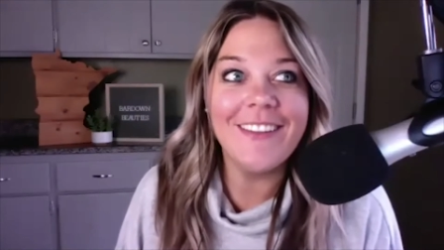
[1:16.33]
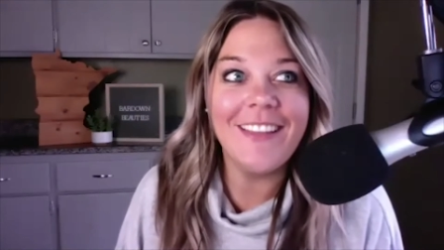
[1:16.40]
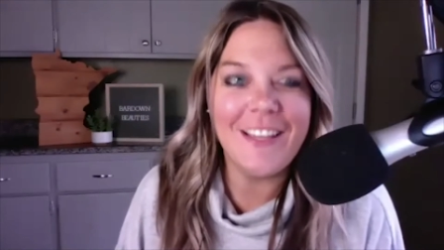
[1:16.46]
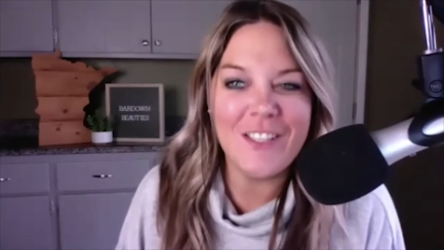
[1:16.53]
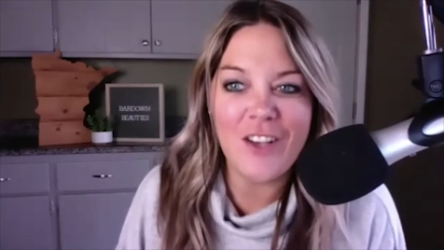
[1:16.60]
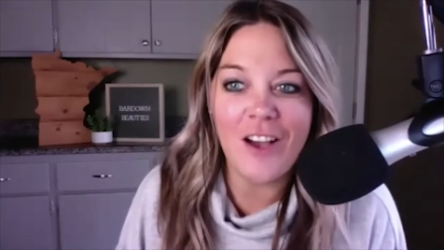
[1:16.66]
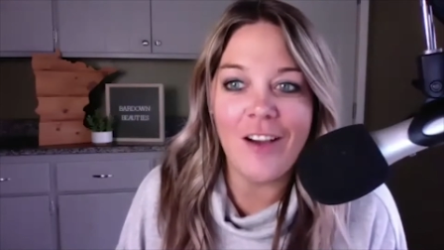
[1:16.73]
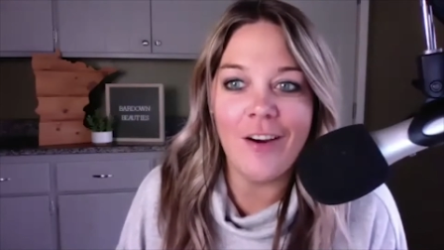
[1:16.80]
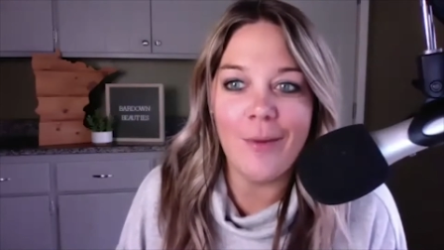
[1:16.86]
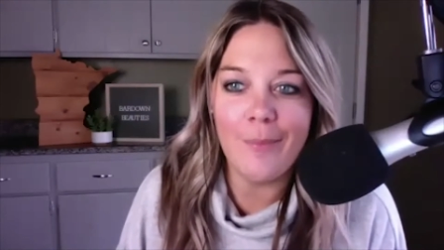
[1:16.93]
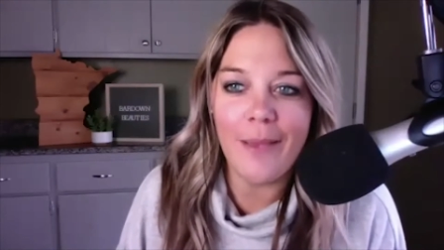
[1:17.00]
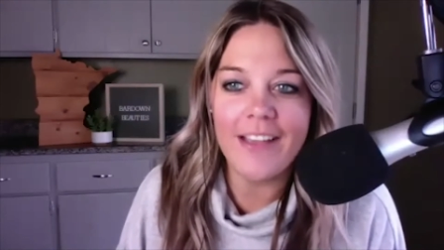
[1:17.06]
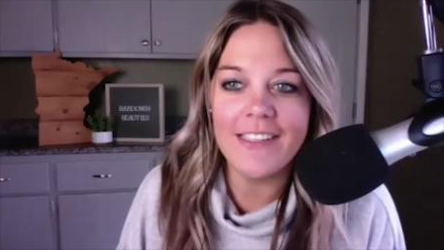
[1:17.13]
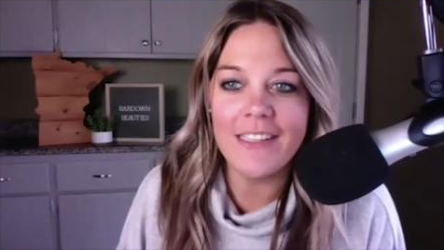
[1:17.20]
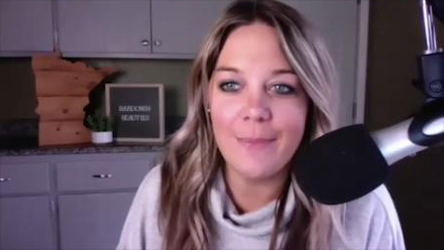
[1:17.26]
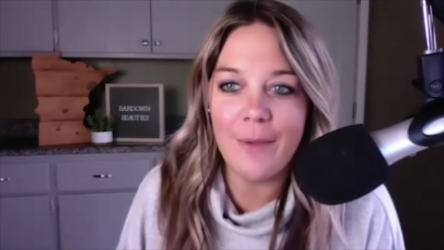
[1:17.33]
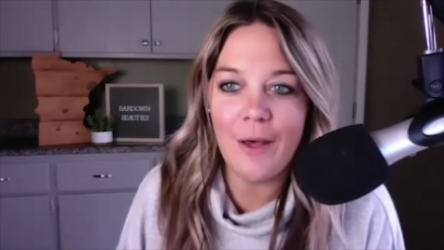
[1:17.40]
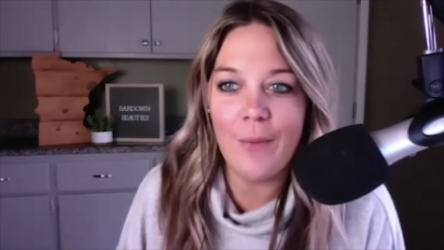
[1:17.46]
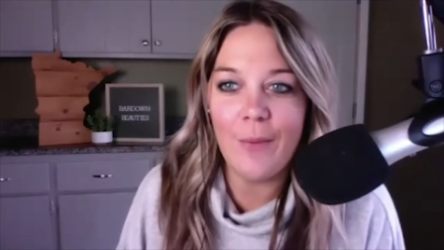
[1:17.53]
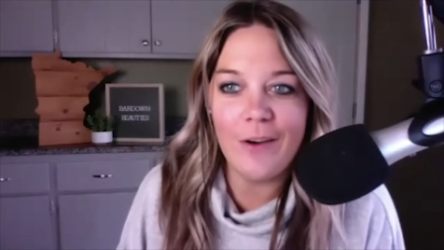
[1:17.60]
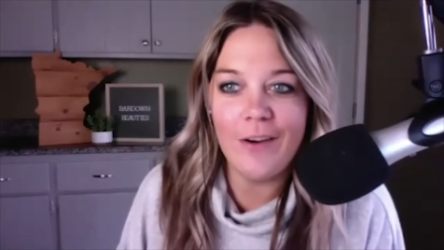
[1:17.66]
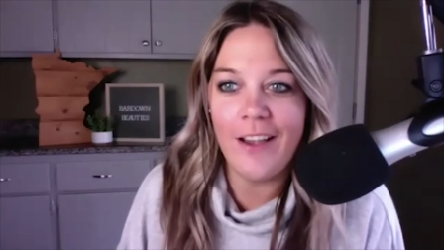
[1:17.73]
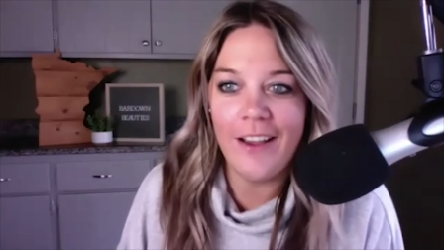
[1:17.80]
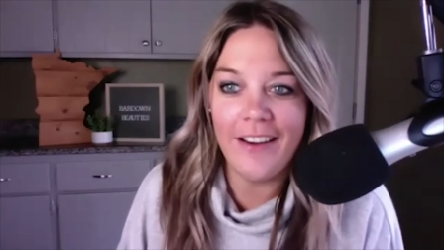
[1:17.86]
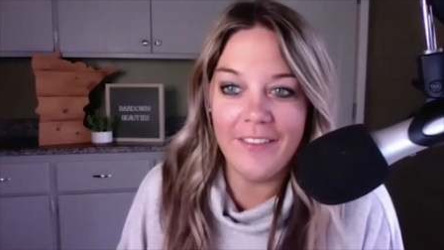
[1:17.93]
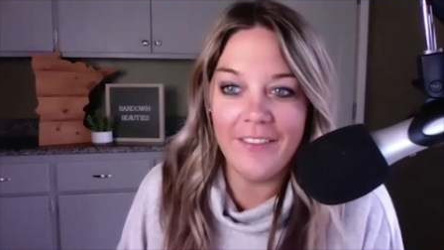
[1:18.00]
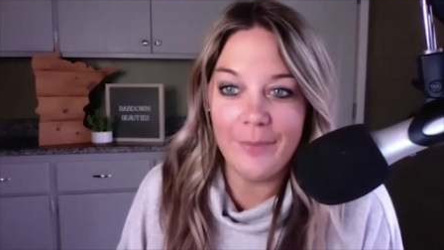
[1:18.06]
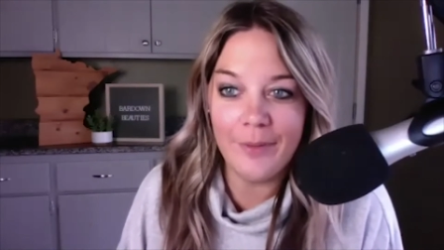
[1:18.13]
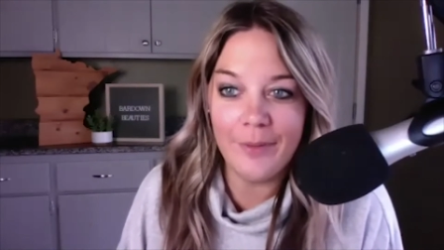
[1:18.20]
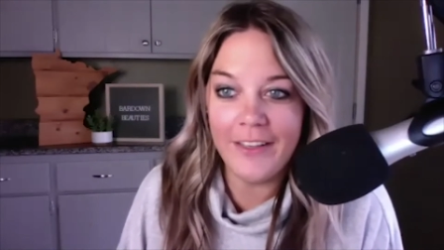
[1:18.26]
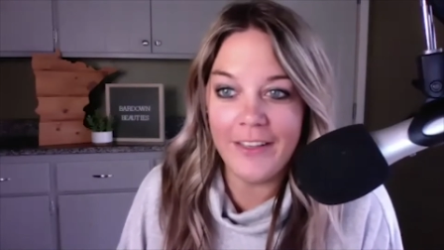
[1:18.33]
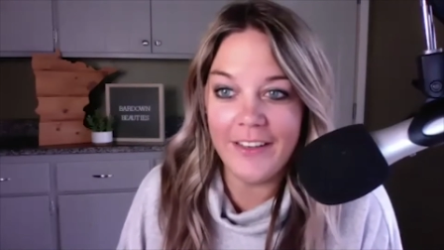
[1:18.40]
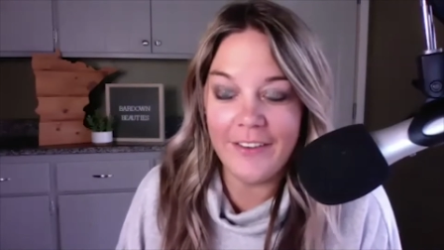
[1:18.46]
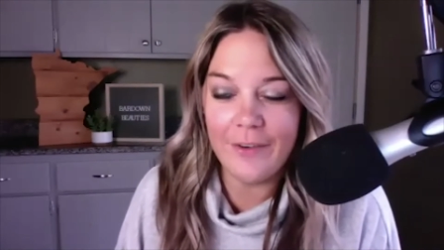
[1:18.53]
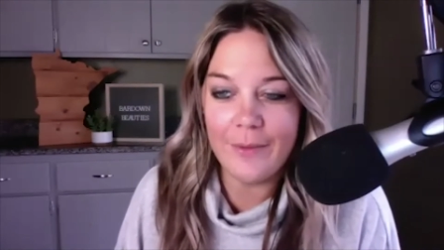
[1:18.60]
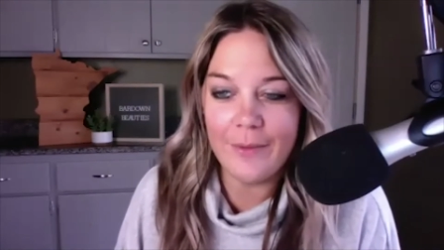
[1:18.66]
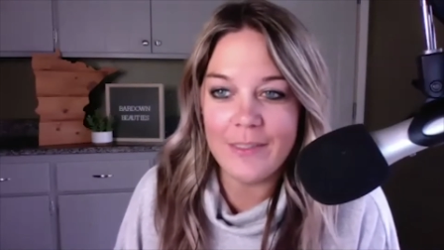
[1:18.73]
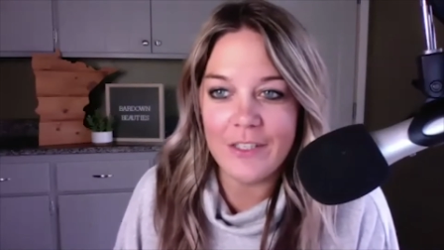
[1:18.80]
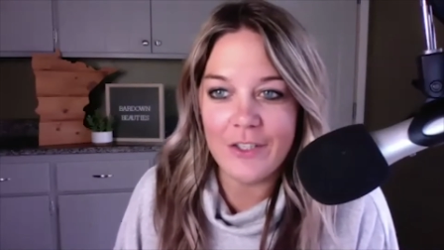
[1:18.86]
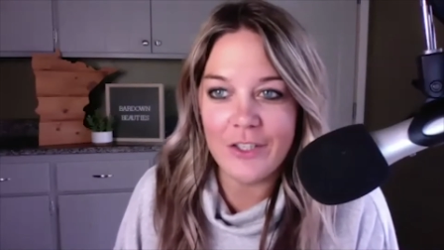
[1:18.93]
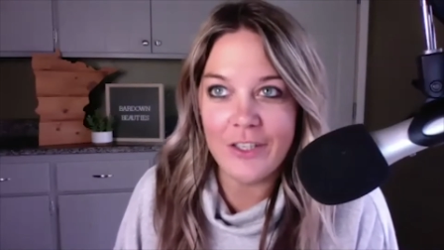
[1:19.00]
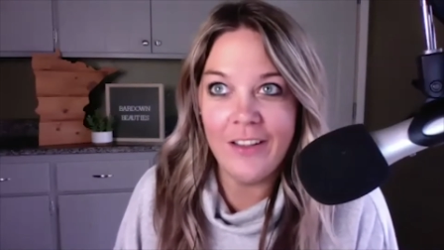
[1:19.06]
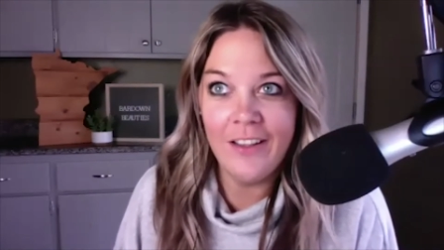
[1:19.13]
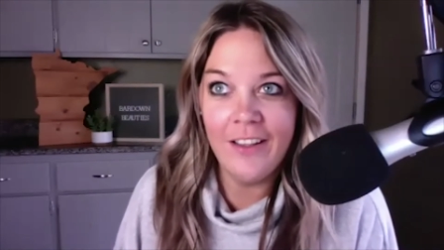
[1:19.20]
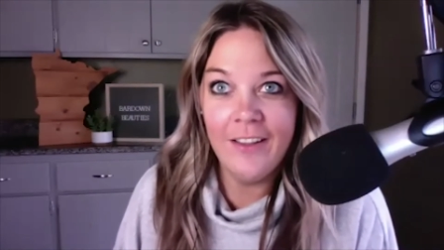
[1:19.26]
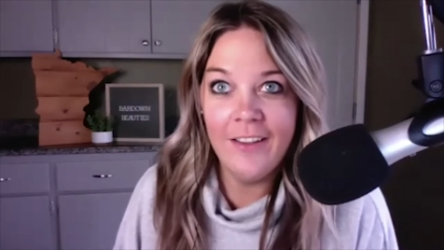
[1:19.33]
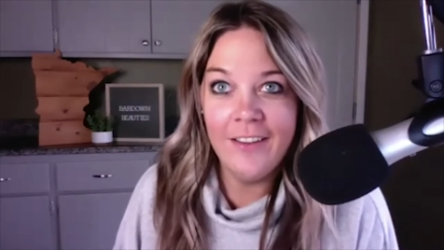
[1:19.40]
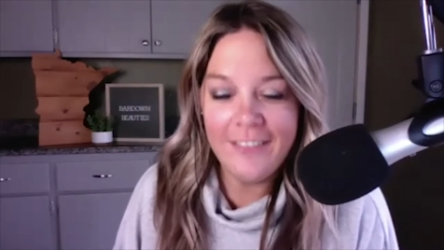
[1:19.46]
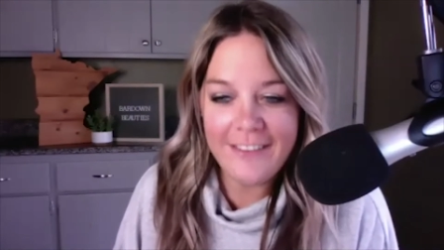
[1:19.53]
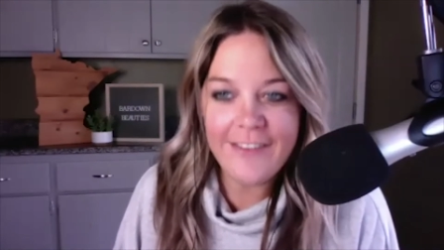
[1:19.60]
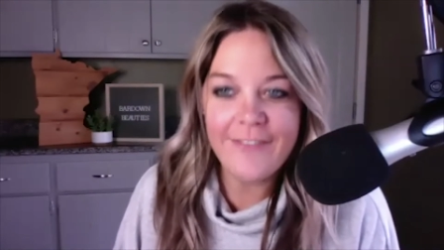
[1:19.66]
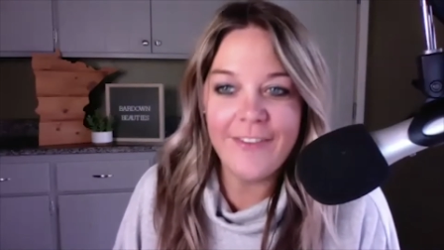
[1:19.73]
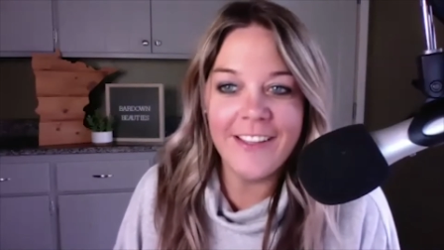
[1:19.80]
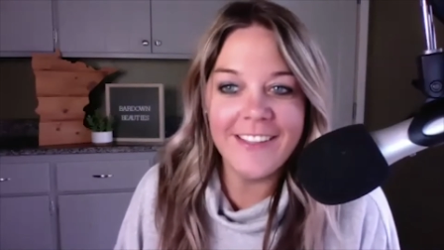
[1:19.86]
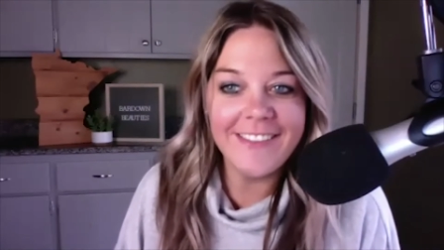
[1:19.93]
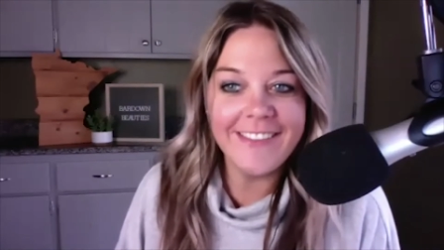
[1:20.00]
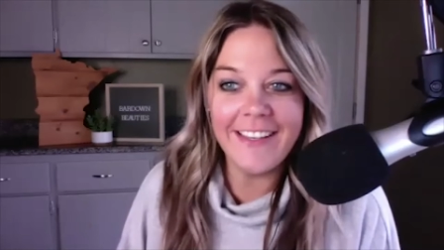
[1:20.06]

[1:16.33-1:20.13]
like soccer and basketball where you're kind of playing every position defense.